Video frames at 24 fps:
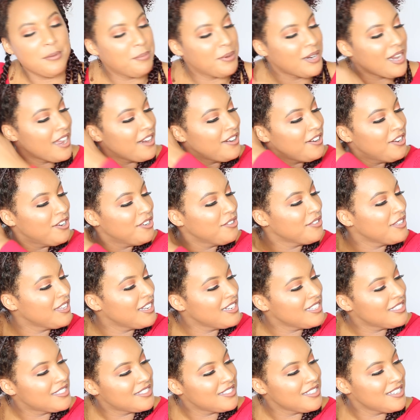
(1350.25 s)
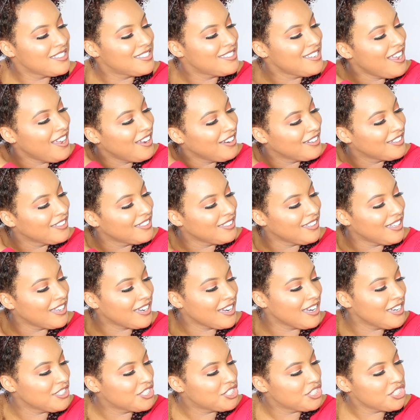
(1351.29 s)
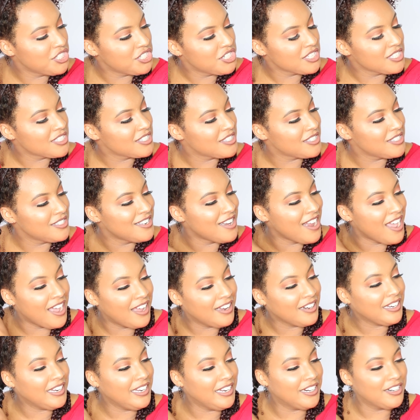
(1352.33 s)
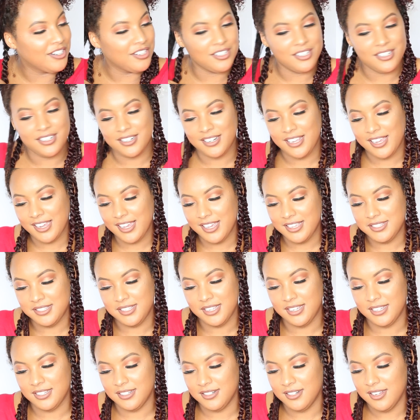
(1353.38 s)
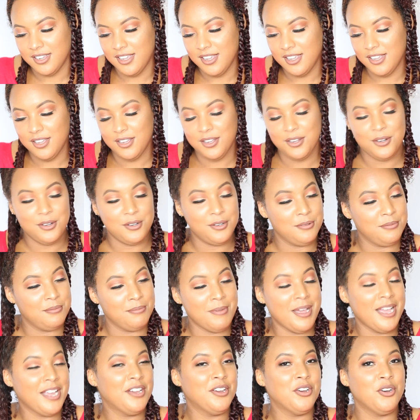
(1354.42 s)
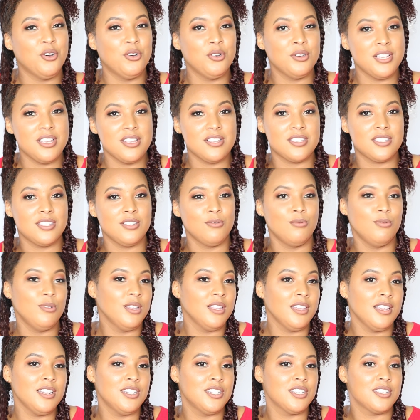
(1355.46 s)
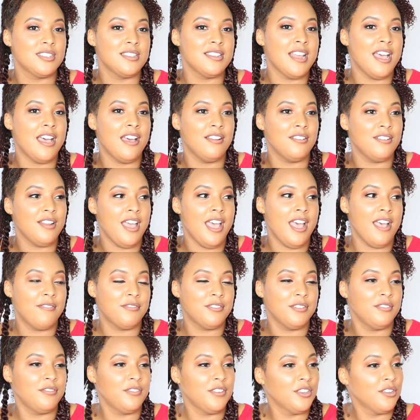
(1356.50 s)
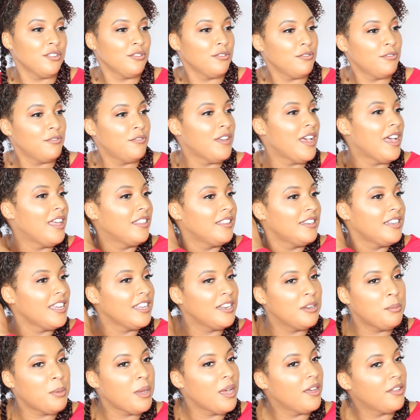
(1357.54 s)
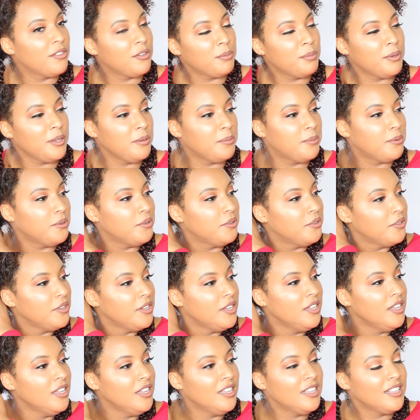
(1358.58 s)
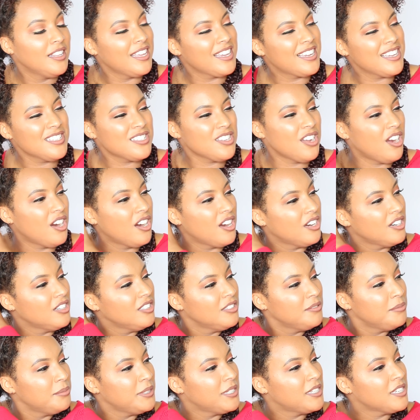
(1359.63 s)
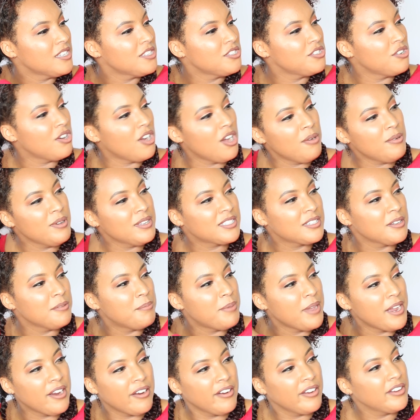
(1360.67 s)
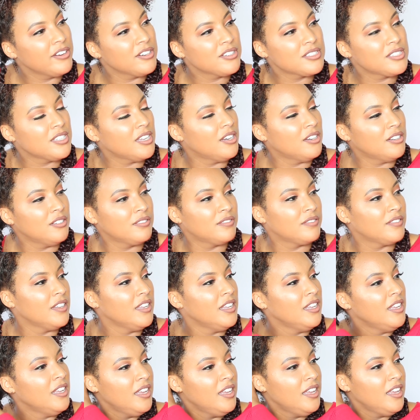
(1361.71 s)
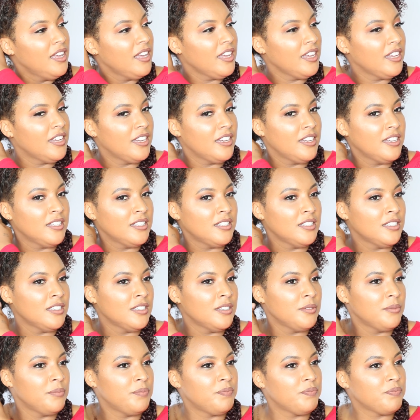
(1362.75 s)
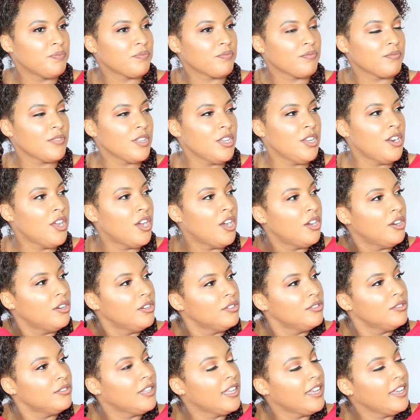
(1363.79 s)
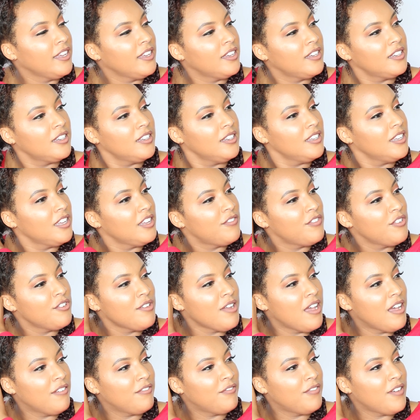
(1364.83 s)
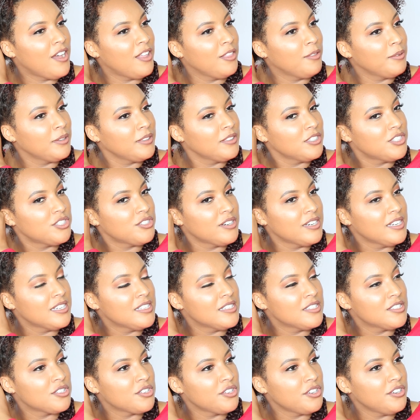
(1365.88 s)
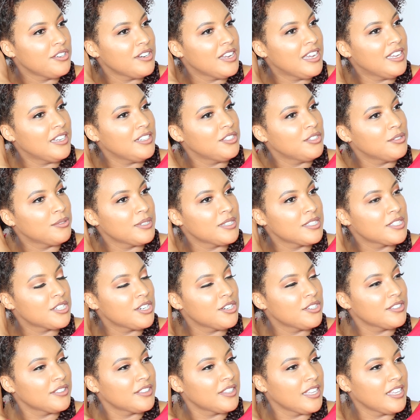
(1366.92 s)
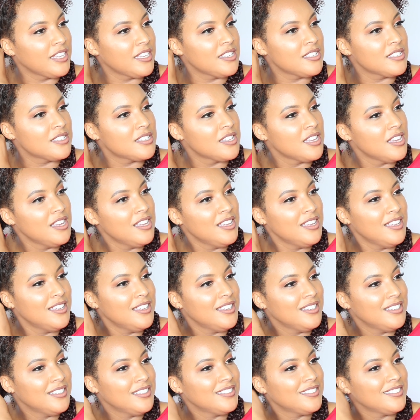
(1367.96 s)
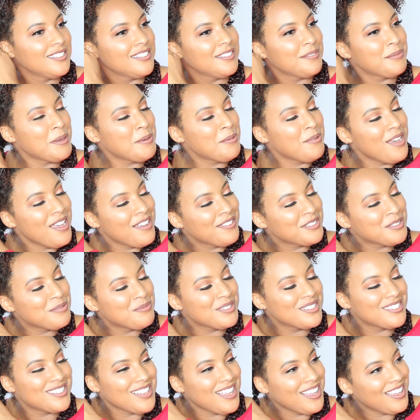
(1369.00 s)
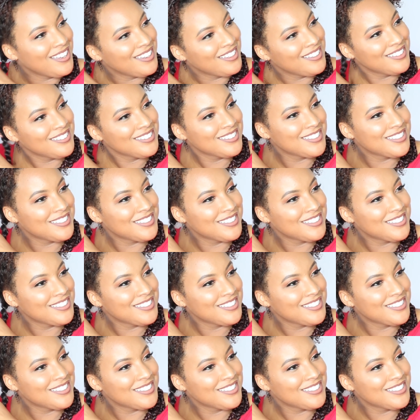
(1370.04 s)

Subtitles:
But I know that it's not good. Like, I should just not care. And like I said, my goal is to really just not have to feel validated by other people. Like, it's hard because you're always comparing yourself, and, you know, like, if you're not following the trends or you're not doing certain things, people have something to say.